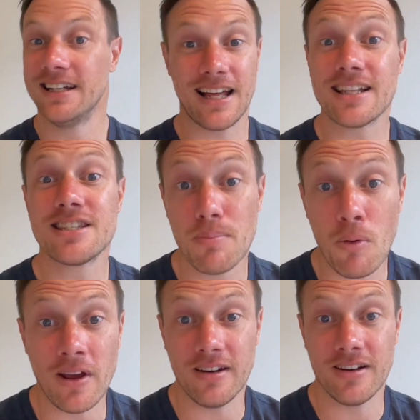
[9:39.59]
That's the
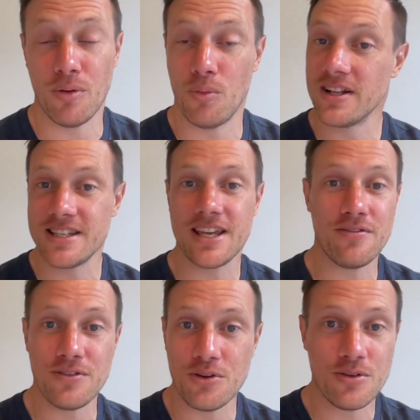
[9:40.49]
point. I wanted to
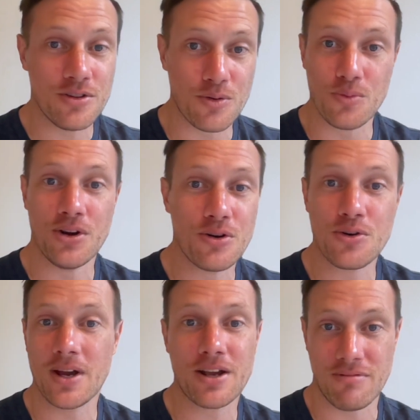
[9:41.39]
give you the real
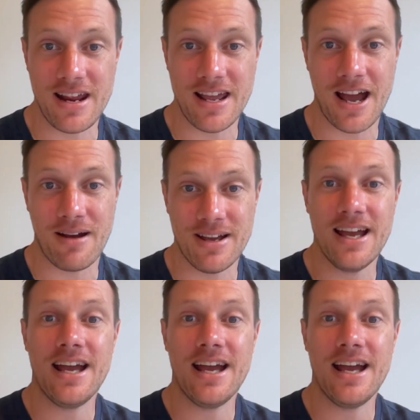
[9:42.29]
quick recap.